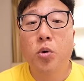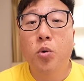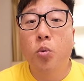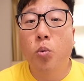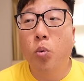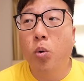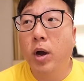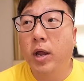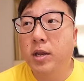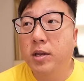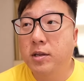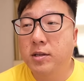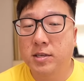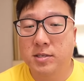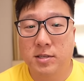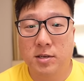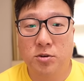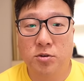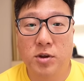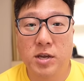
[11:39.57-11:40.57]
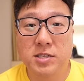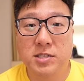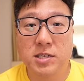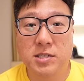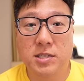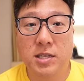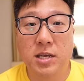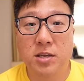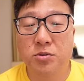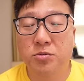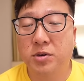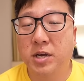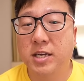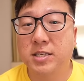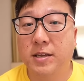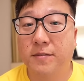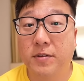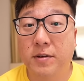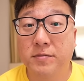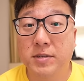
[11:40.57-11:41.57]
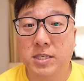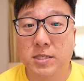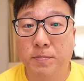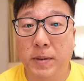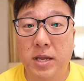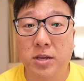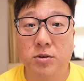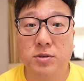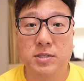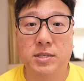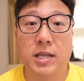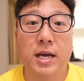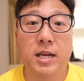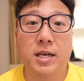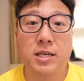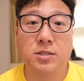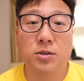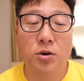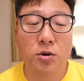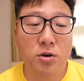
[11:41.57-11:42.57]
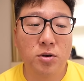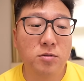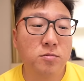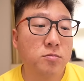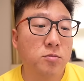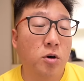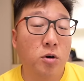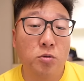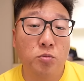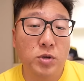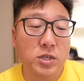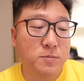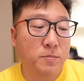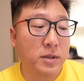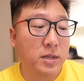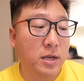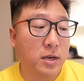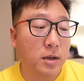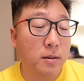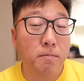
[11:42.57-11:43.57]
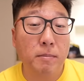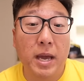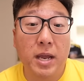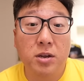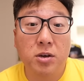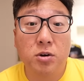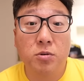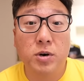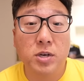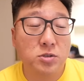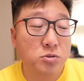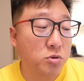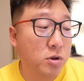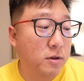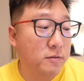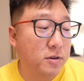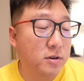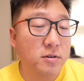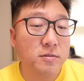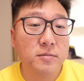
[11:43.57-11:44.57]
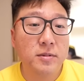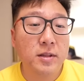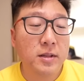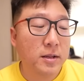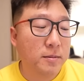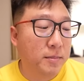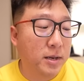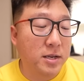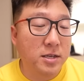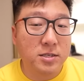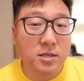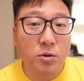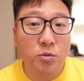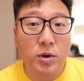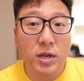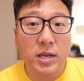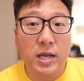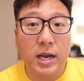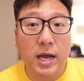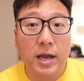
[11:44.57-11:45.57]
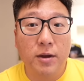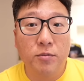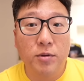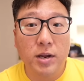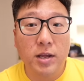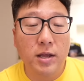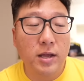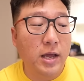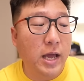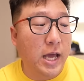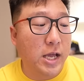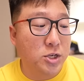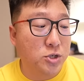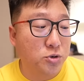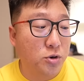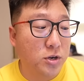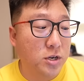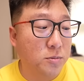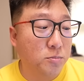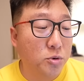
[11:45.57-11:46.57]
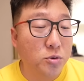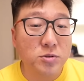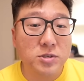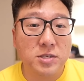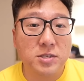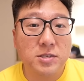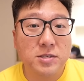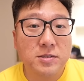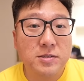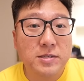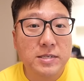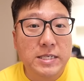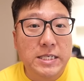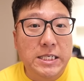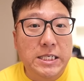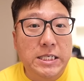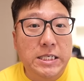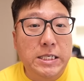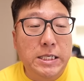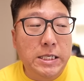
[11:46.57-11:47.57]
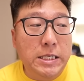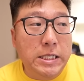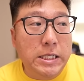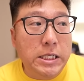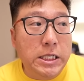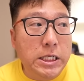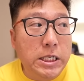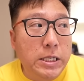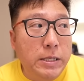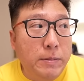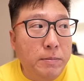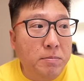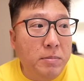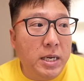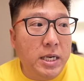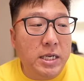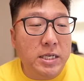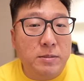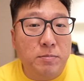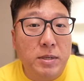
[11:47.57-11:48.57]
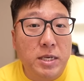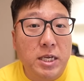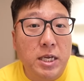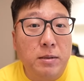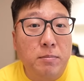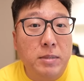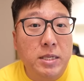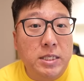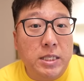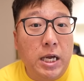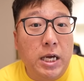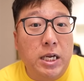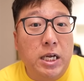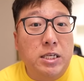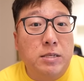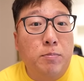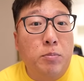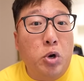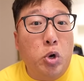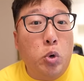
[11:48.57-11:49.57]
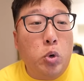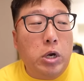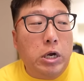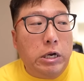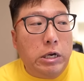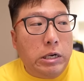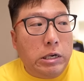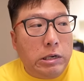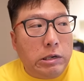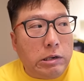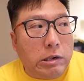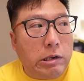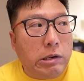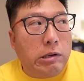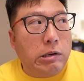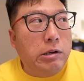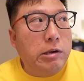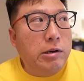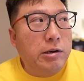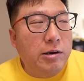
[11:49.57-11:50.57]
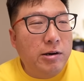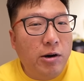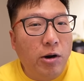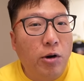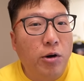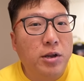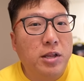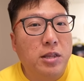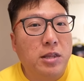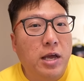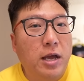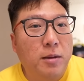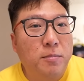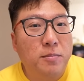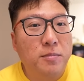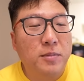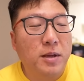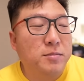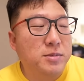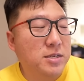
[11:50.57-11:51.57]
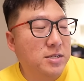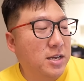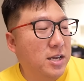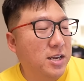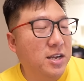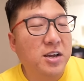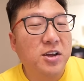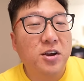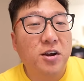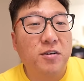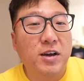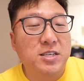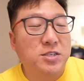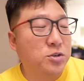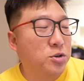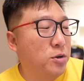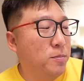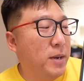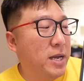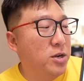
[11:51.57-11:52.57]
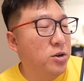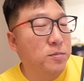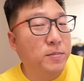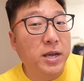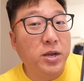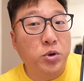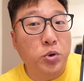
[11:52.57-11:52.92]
what is the craziest thing you guys have ever spent your Stardust on which particular medal or whatsoever. But this is the one that I really enjoy the most. But it's making me Stardust broke all the time. I'm just kidding. Alright, so goodbye. Wait,